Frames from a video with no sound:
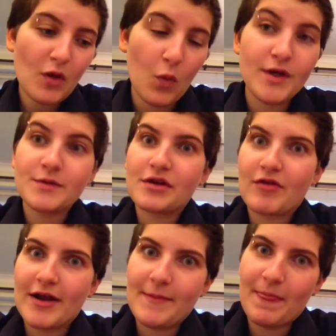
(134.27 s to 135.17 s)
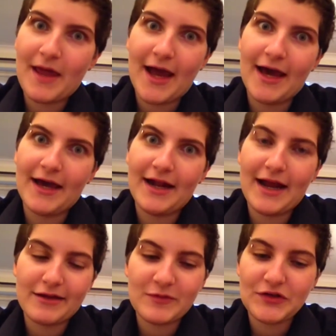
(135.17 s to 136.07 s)
Which was great and
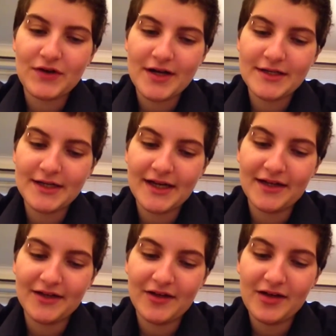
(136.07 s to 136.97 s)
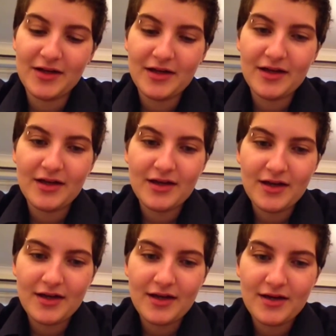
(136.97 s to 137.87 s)
has been great, and
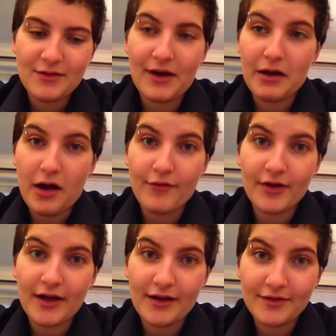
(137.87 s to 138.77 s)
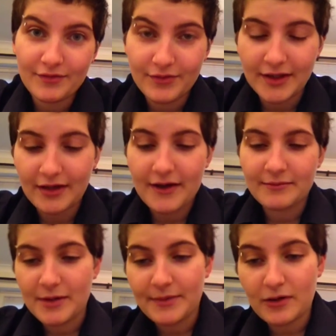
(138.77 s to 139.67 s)
wow, I really like
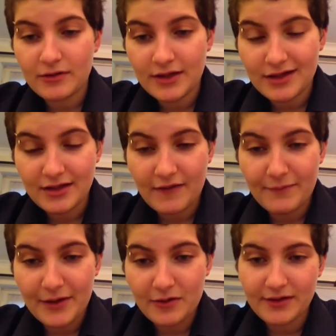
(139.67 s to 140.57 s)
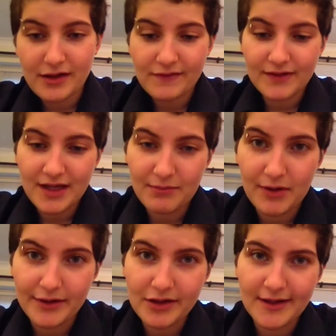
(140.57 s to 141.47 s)
them. I've been on this for 10
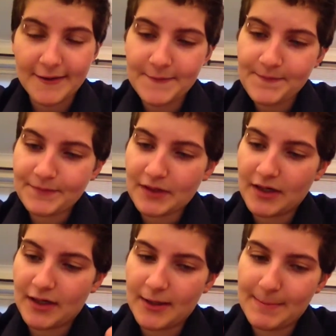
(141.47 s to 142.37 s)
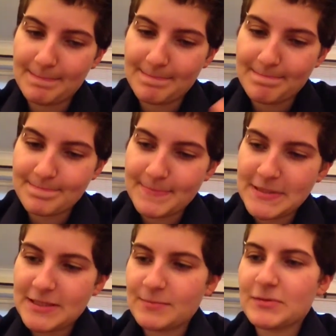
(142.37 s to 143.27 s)
months now. I'm
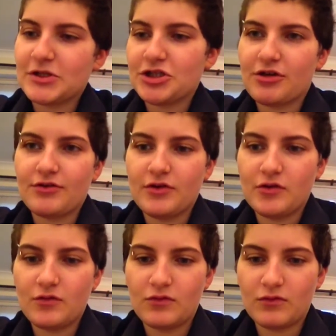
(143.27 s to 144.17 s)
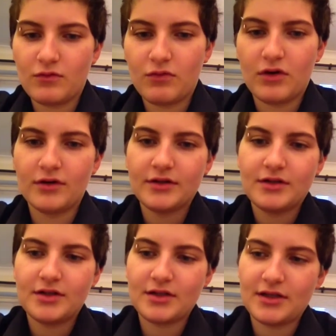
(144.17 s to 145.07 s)
going to show you
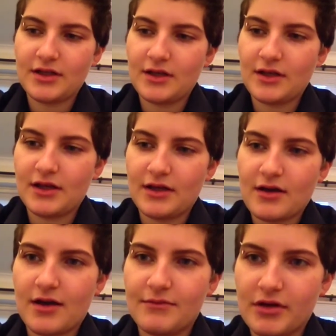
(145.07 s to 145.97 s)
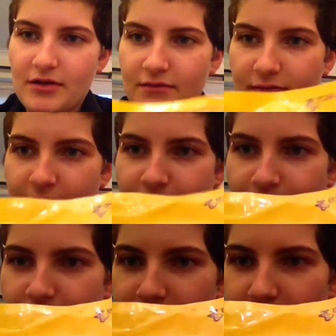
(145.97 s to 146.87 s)
what it comes in.
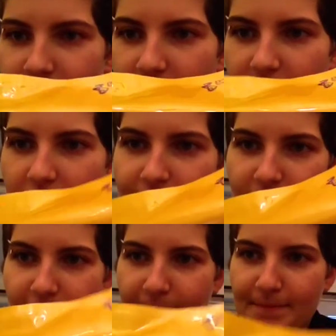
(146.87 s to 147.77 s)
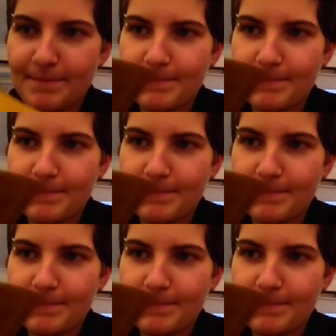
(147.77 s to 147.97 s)
That's what it comes in.